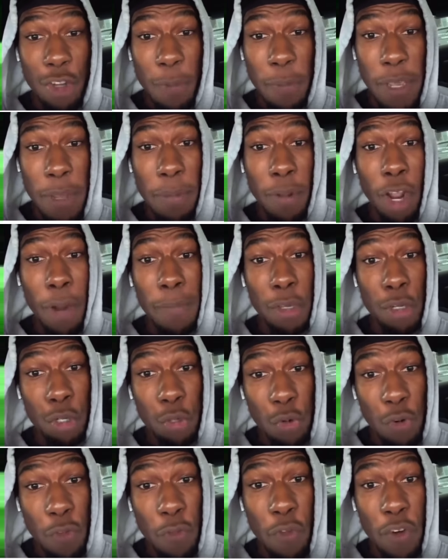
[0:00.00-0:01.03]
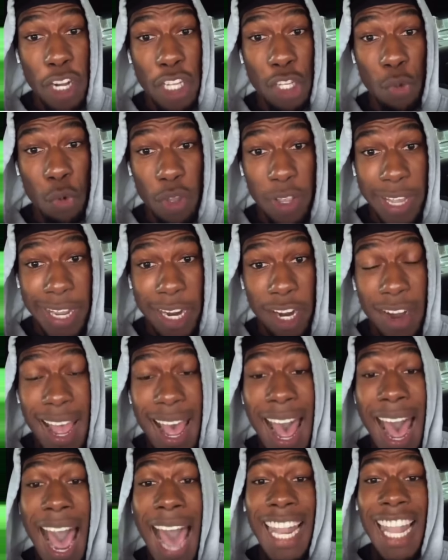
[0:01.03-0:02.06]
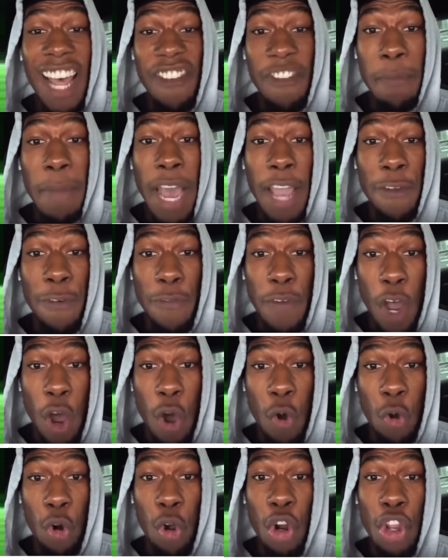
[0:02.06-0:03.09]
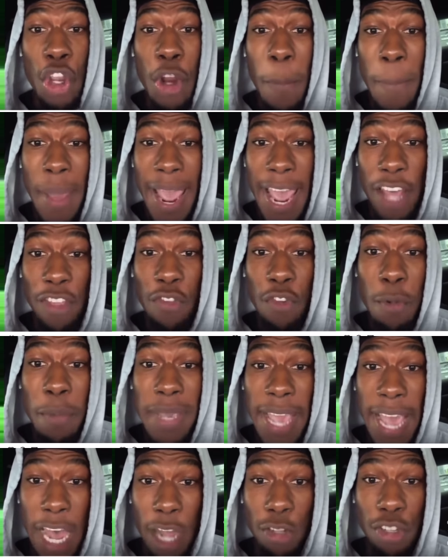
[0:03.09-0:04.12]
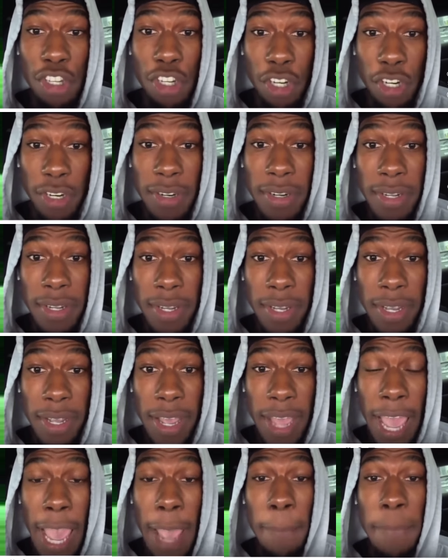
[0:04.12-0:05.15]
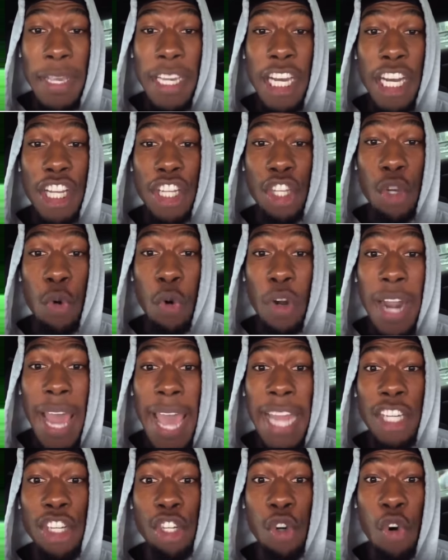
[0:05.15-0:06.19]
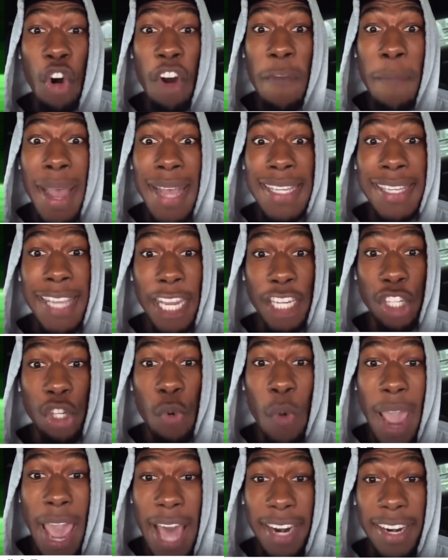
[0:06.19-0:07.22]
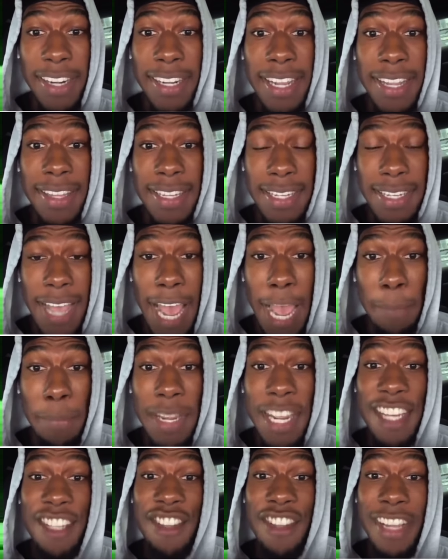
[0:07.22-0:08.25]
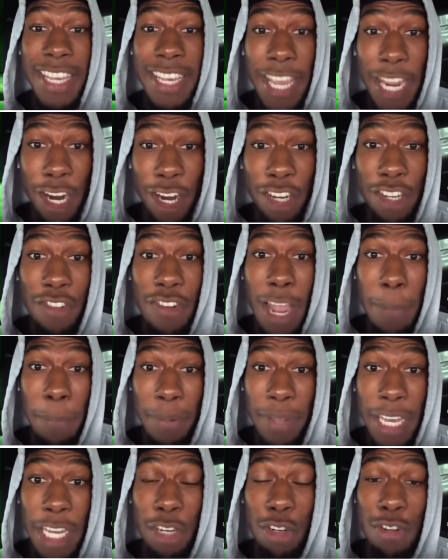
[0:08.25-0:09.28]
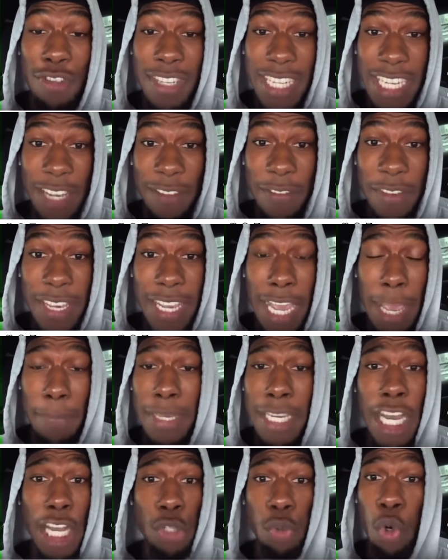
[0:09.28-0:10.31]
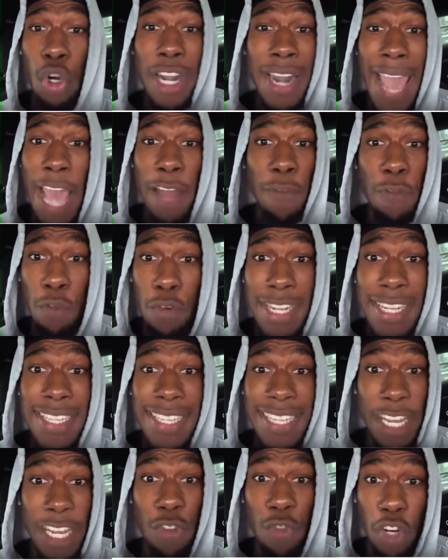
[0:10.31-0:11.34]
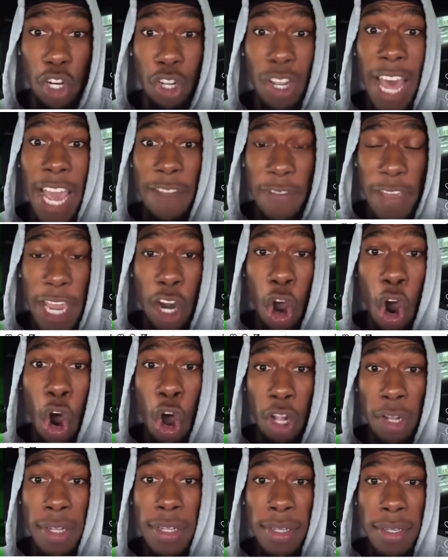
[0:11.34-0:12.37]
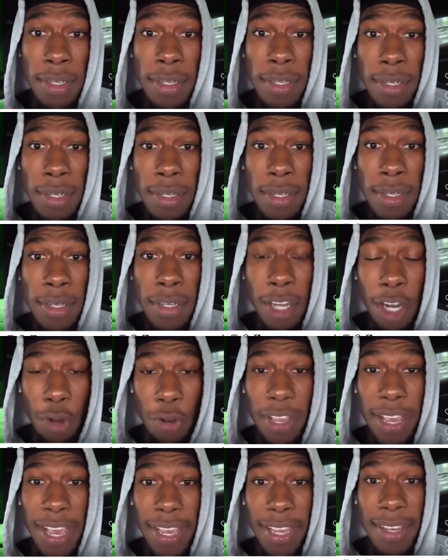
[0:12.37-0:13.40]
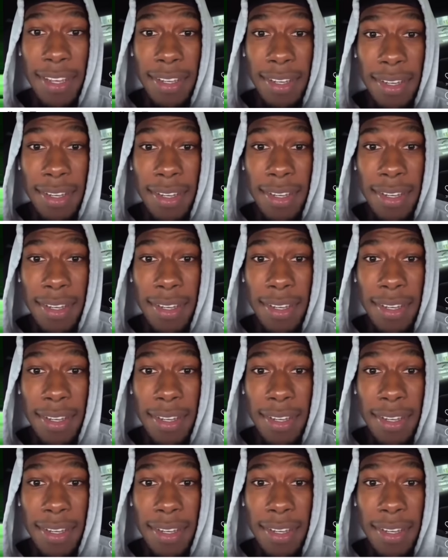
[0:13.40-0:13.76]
two people, our mutual friends, were there. I left my phone on your bathroom counter. And because you were not sure of my sexuality at the time, because of the character I played on TV, and because we're not friends in real life at all, okay?